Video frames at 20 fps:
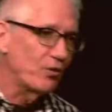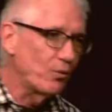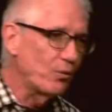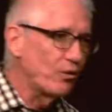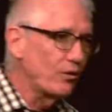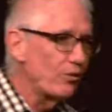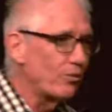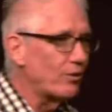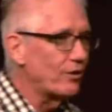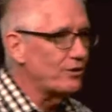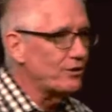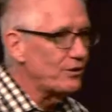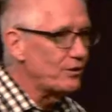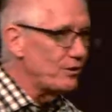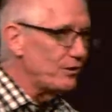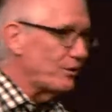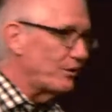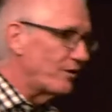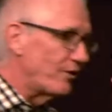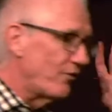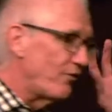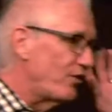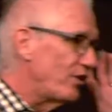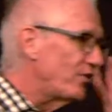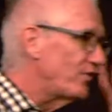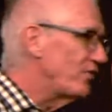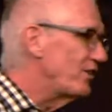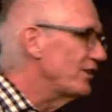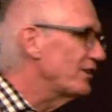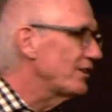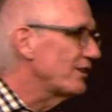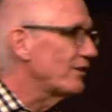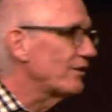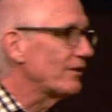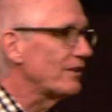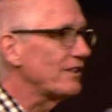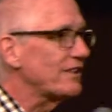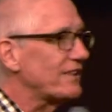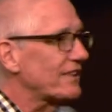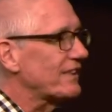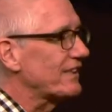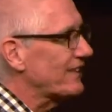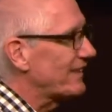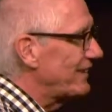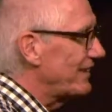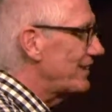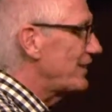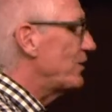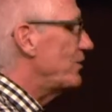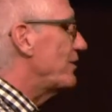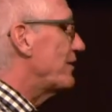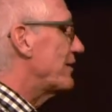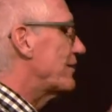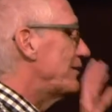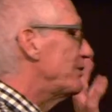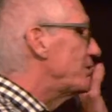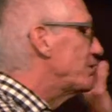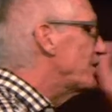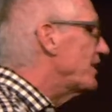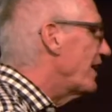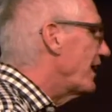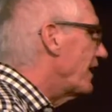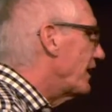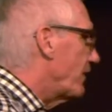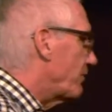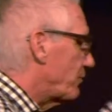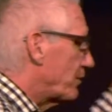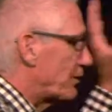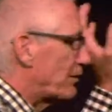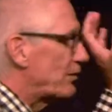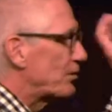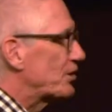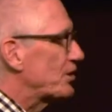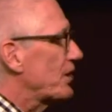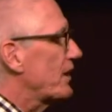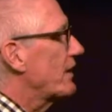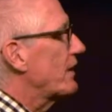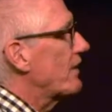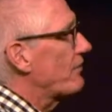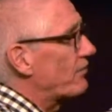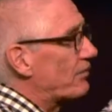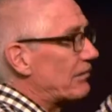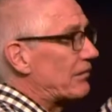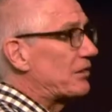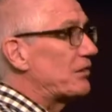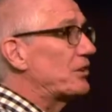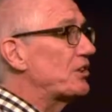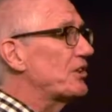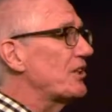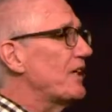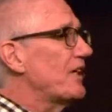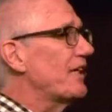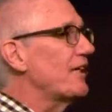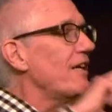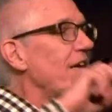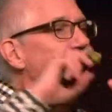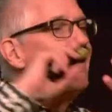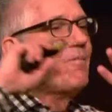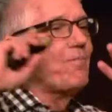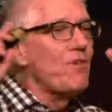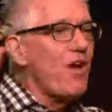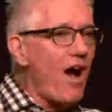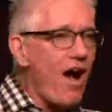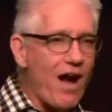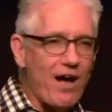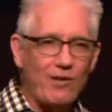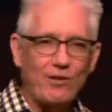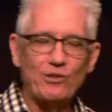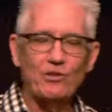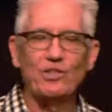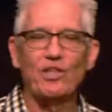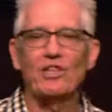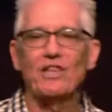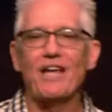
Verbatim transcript: World War II in the 50s and early 60s doing crusade after crusade after crusade, hundreds of